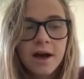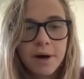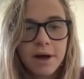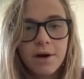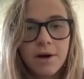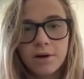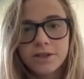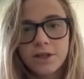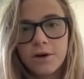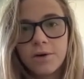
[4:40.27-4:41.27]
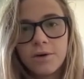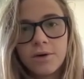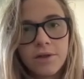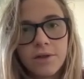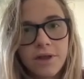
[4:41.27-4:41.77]
but also
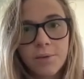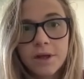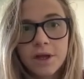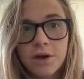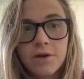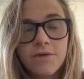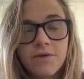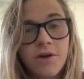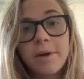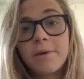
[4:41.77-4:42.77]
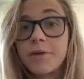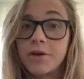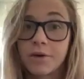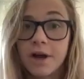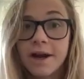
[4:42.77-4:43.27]
they're really good for helping
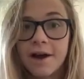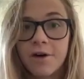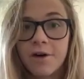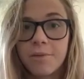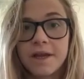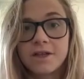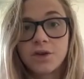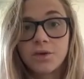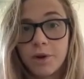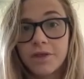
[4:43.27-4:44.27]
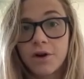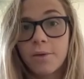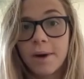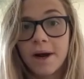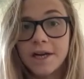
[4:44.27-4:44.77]
with your gut health because with
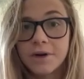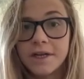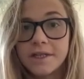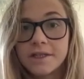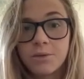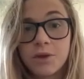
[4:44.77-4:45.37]
carbohydrates,